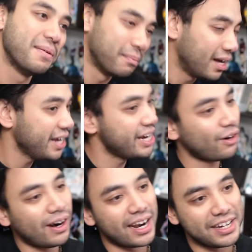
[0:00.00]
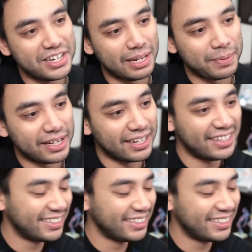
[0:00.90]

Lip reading: My Hero Academia.